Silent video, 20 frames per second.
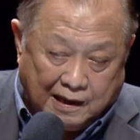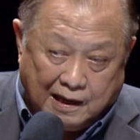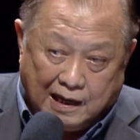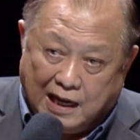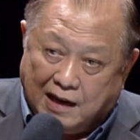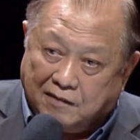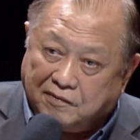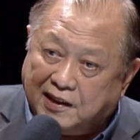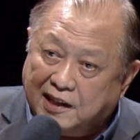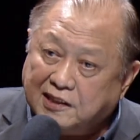
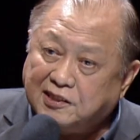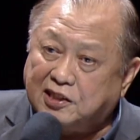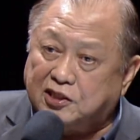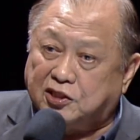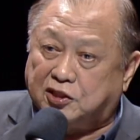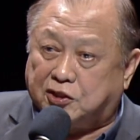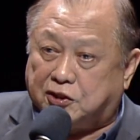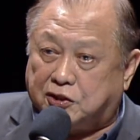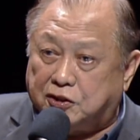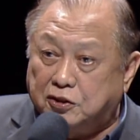If this
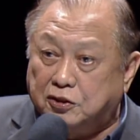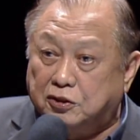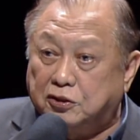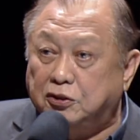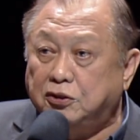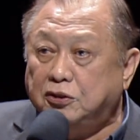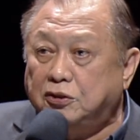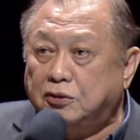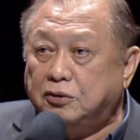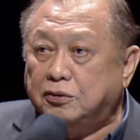is
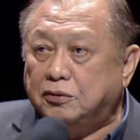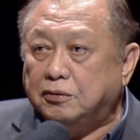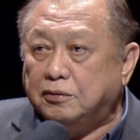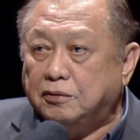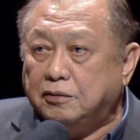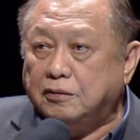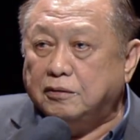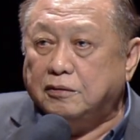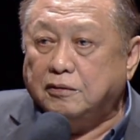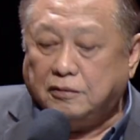true,
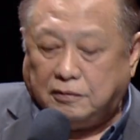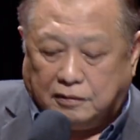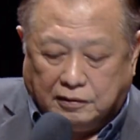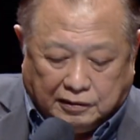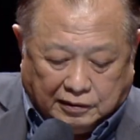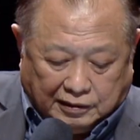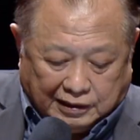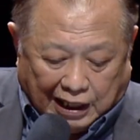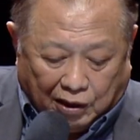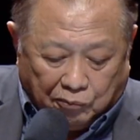
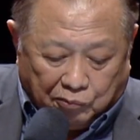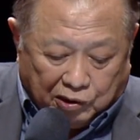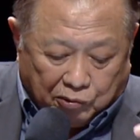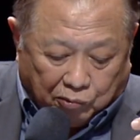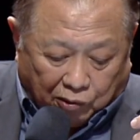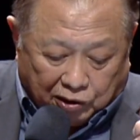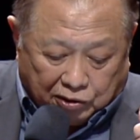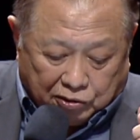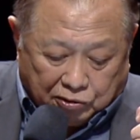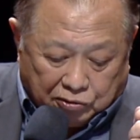then we
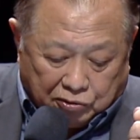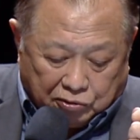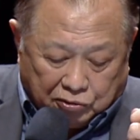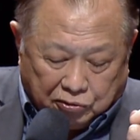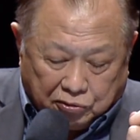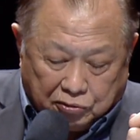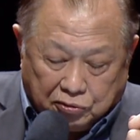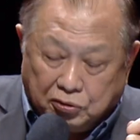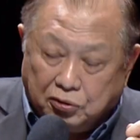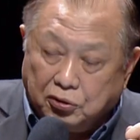want to
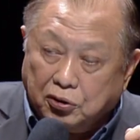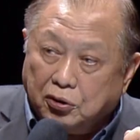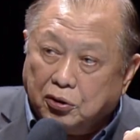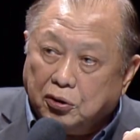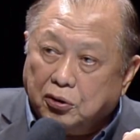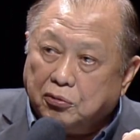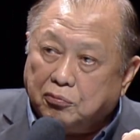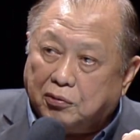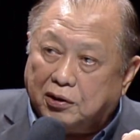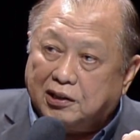
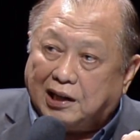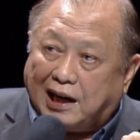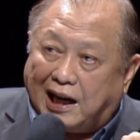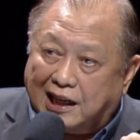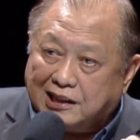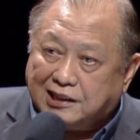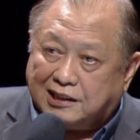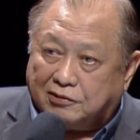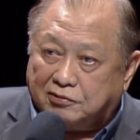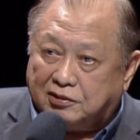want to
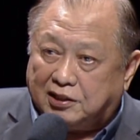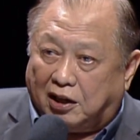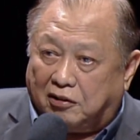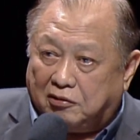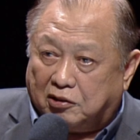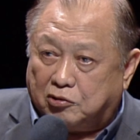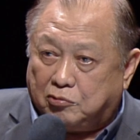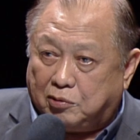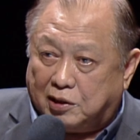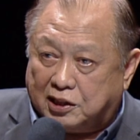ask
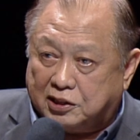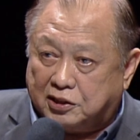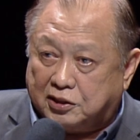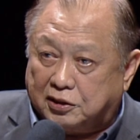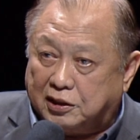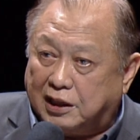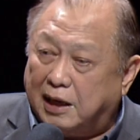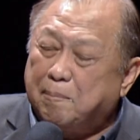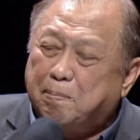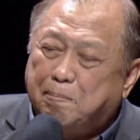ourselves a
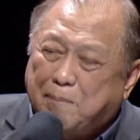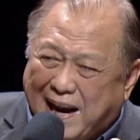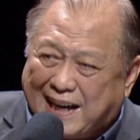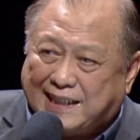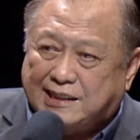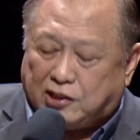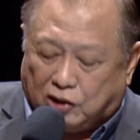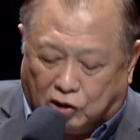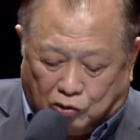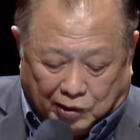question. It
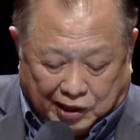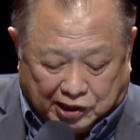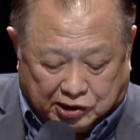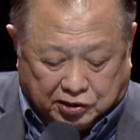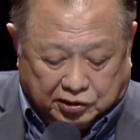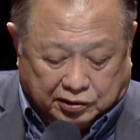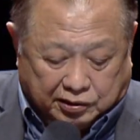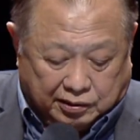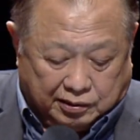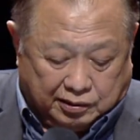begs a
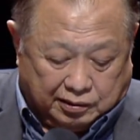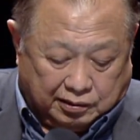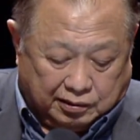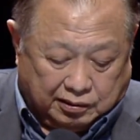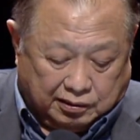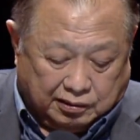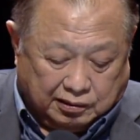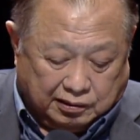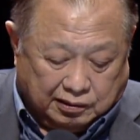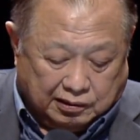question.
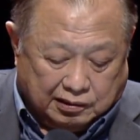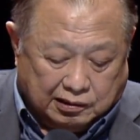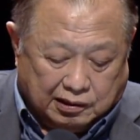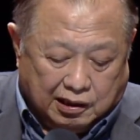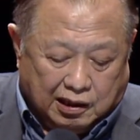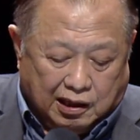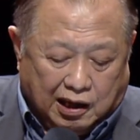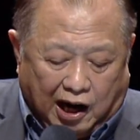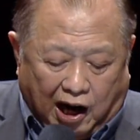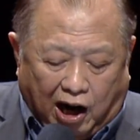
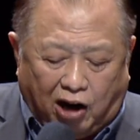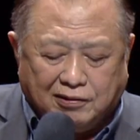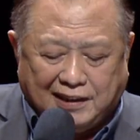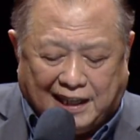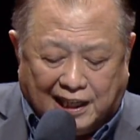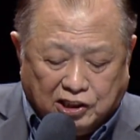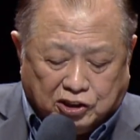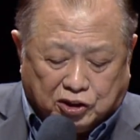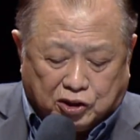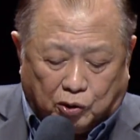How
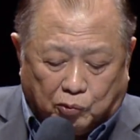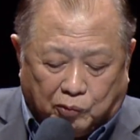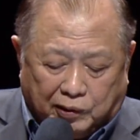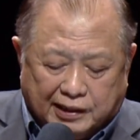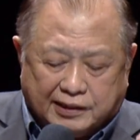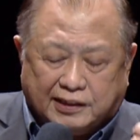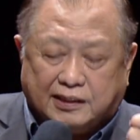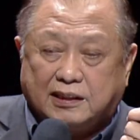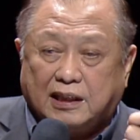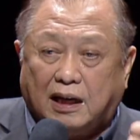then should we
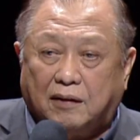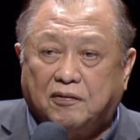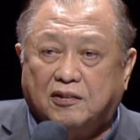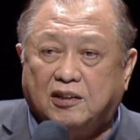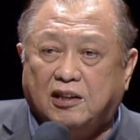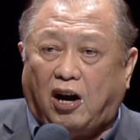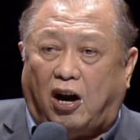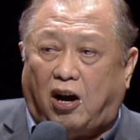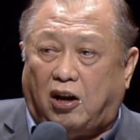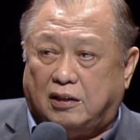serve
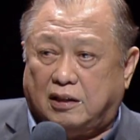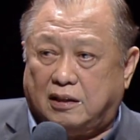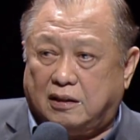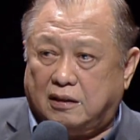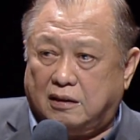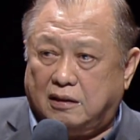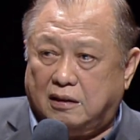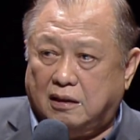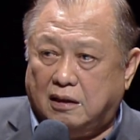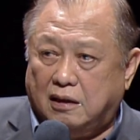God?
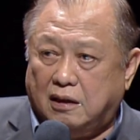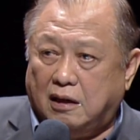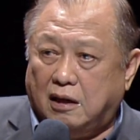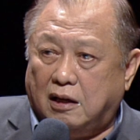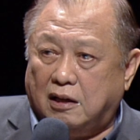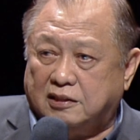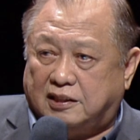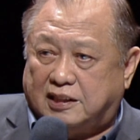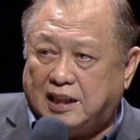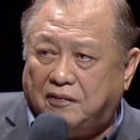
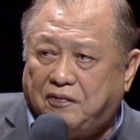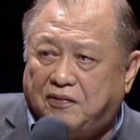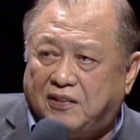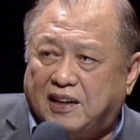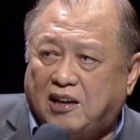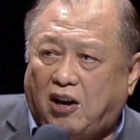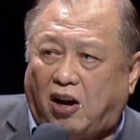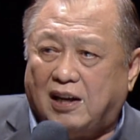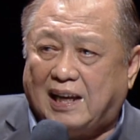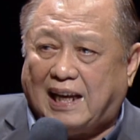Serve a
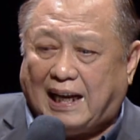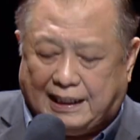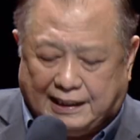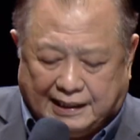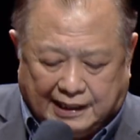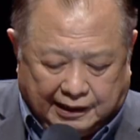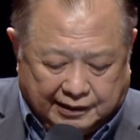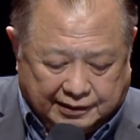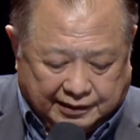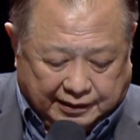God like
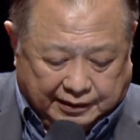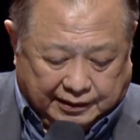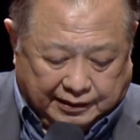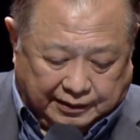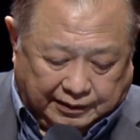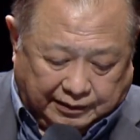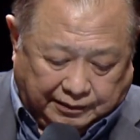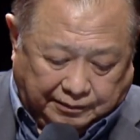this?